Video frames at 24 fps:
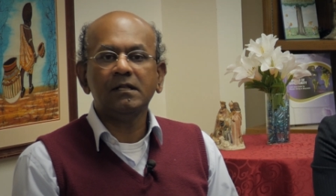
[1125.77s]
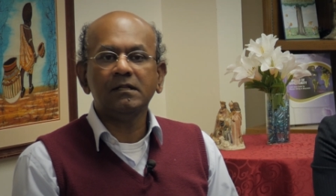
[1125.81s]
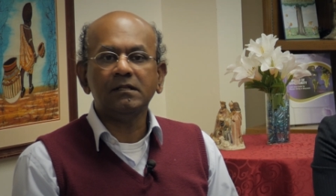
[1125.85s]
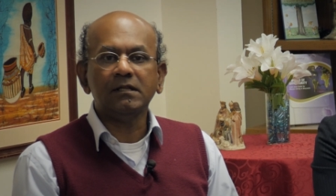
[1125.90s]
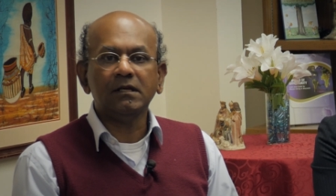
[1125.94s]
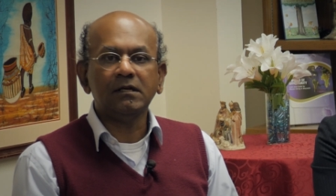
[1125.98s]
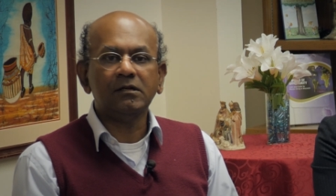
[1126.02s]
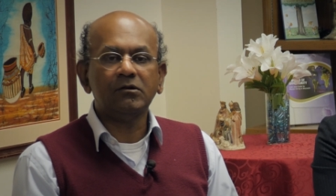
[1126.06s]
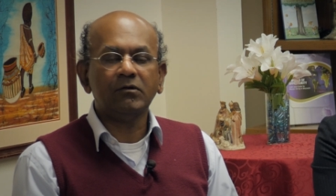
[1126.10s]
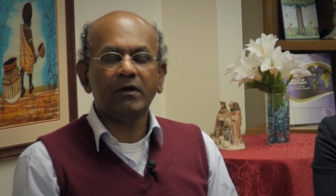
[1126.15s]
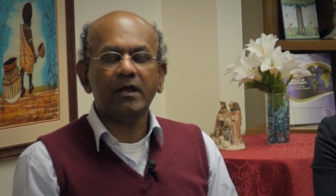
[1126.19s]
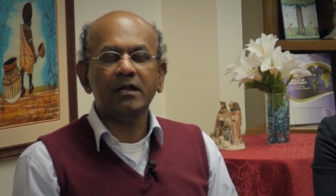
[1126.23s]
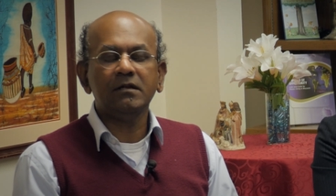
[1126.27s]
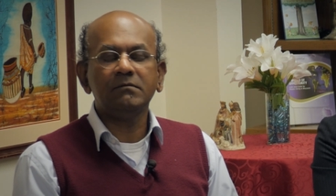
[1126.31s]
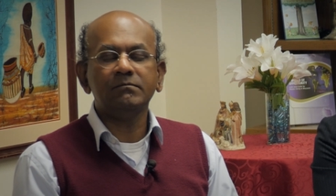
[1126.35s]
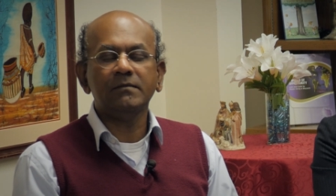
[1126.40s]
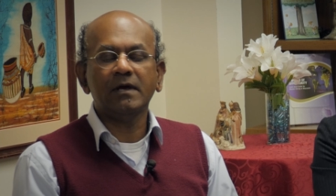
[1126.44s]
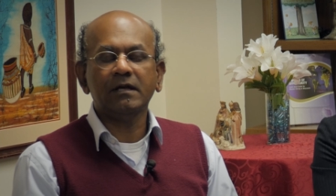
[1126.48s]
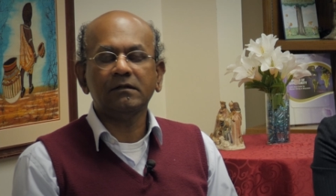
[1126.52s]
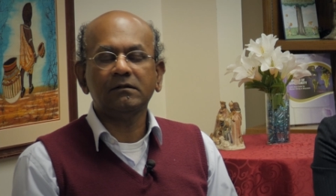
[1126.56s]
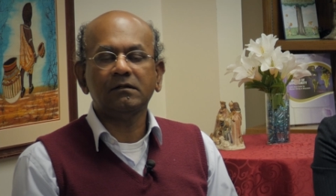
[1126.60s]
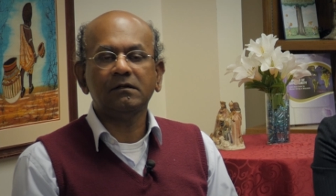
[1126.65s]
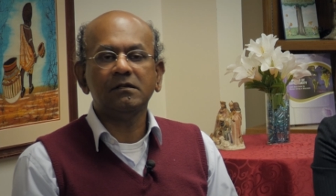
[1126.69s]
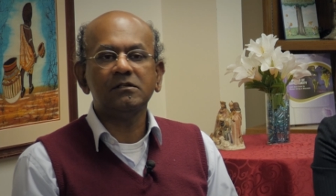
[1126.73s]
the great
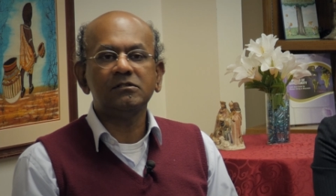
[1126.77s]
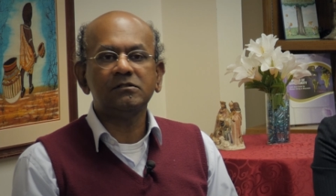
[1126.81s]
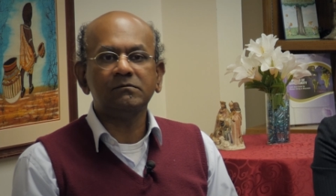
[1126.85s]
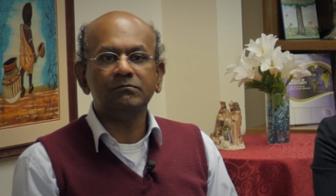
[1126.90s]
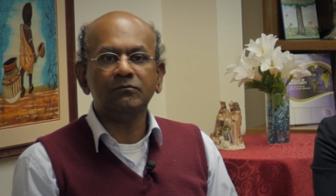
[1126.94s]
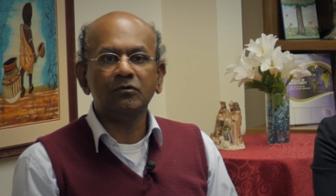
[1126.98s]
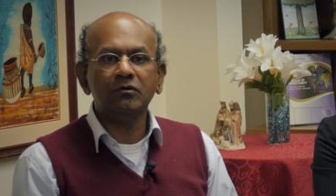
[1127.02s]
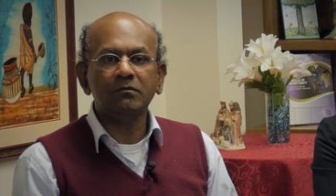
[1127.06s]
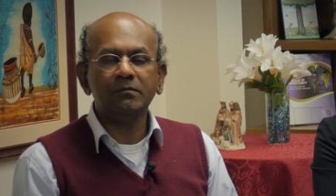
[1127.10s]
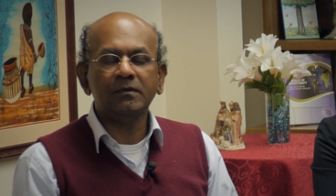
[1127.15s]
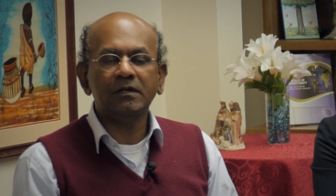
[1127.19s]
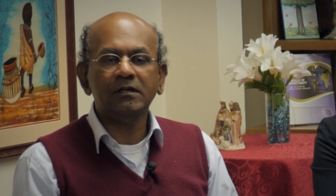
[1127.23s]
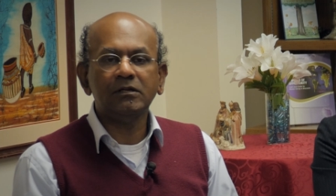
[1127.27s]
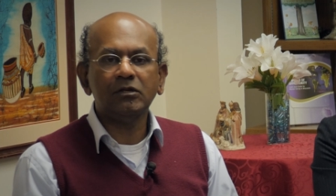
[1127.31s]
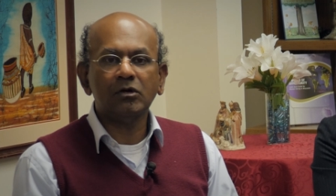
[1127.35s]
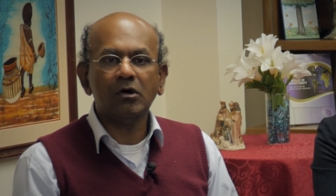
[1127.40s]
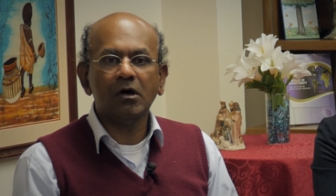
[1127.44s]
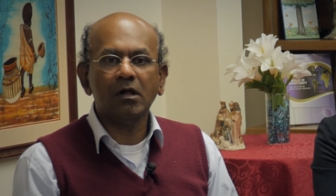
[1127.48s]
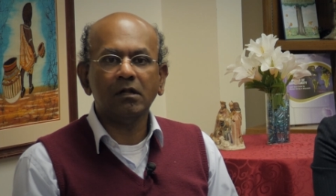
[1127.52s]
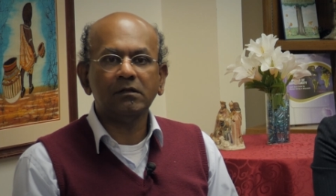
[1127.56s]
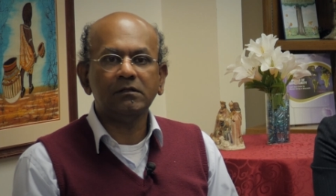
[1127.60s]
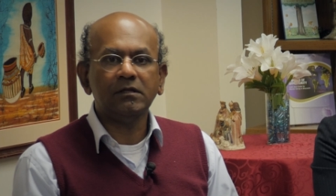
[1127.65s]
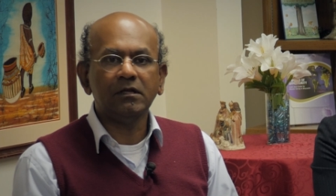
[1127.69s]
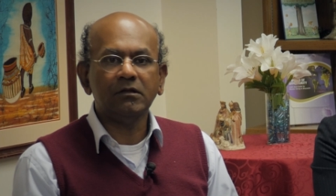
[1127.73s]
Methodist movement
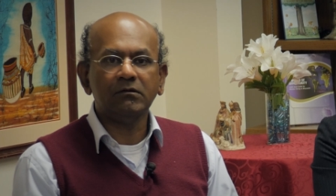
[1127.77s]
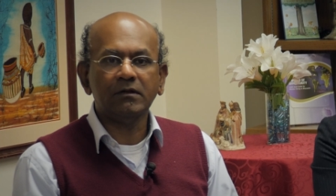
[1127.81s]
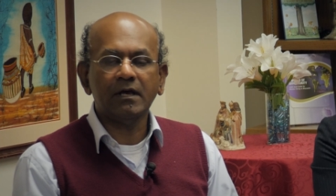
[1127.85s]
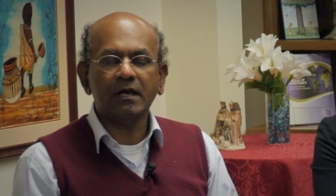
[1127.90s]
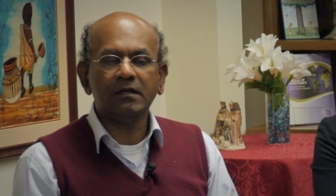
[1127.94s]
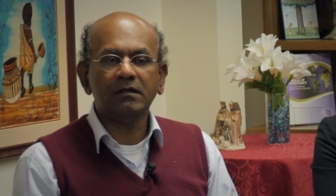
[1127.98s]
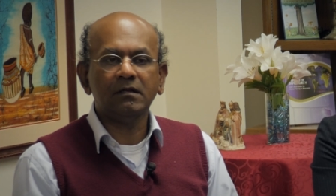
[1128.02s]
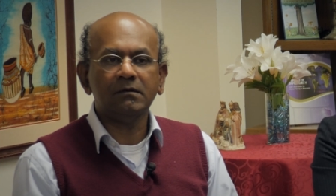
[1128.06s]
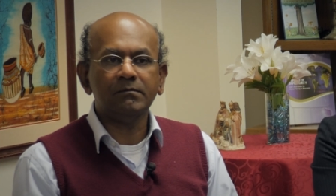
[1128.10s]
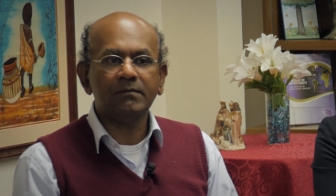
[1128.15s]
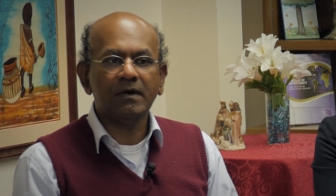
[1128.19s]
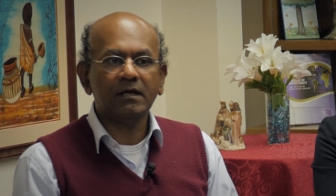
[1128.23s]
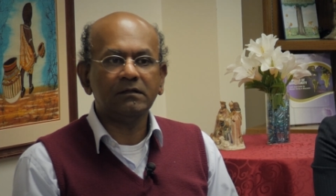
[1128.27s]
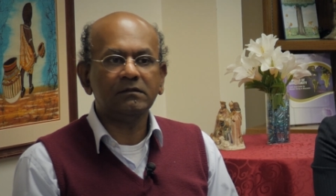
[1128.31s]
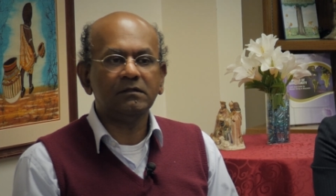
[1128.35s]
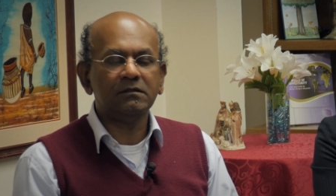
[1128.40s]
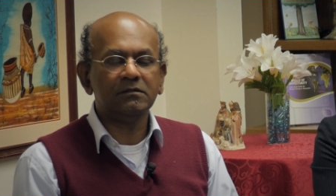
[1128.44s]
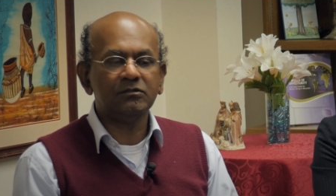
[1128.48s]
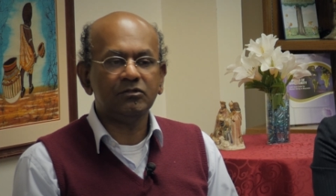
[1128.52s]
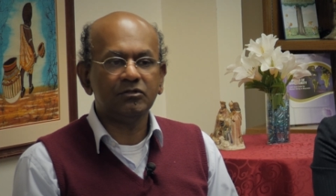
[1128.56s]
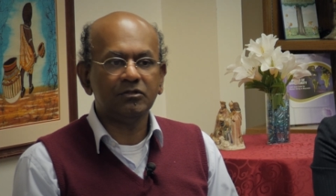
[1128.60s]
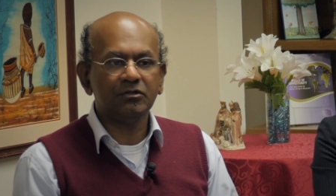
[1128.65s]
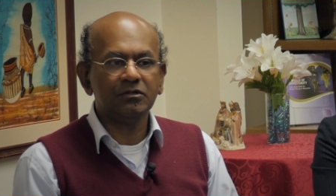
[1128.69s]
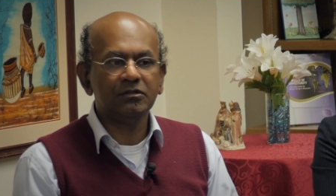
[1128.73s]
called the United
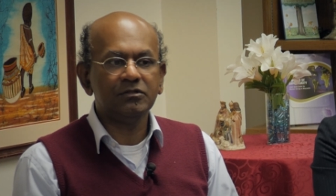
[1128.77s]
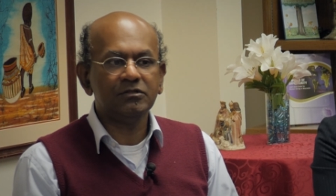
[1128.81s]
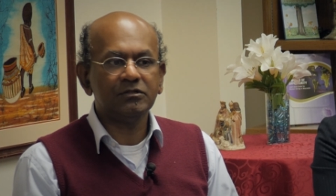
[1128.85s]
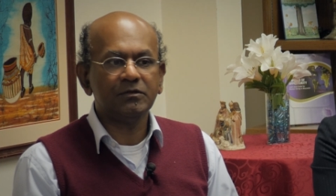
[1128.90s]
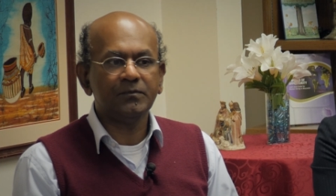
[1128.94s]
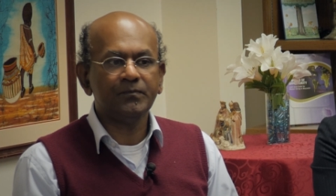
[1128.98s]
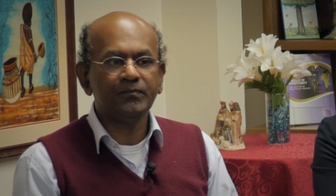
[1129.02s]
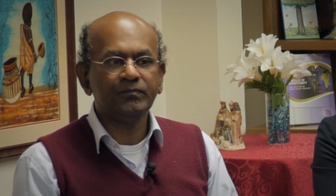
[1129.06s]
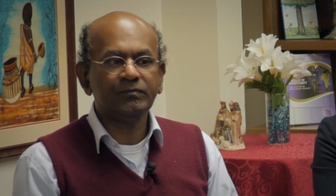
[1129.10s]
Methodist Church,